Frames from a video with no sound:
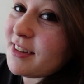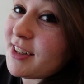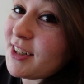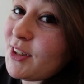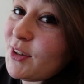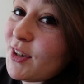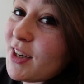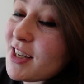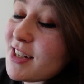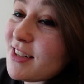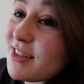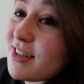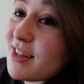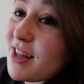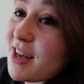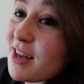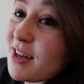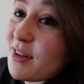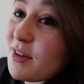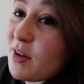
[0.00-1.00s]
Can you guys see
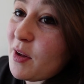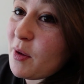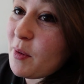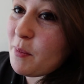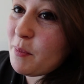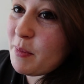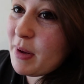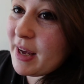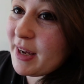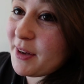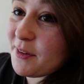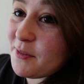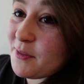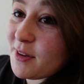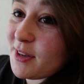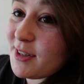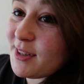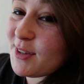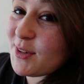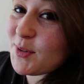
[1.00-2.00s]
that bag of
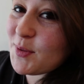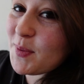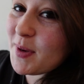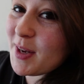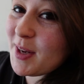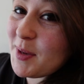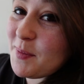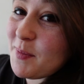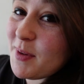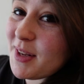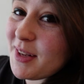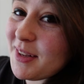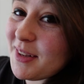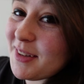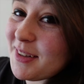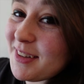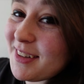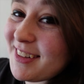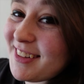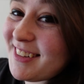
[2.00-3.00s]
Funyuns behind me?
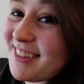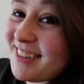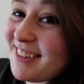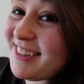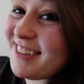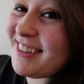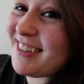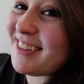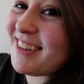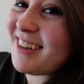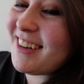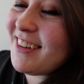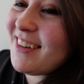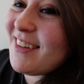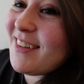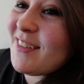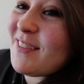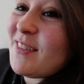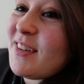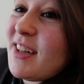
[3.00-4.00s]

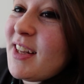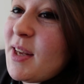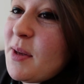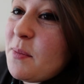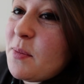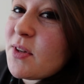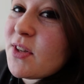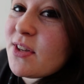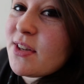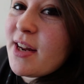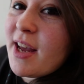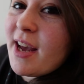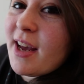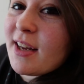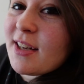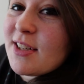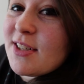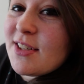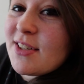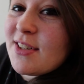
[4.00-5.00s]
We keep
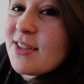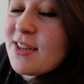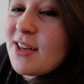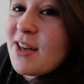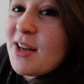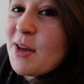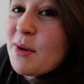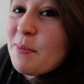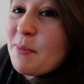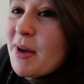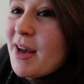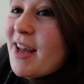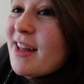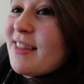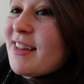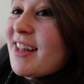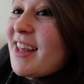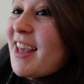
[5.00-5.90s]
snacks behind the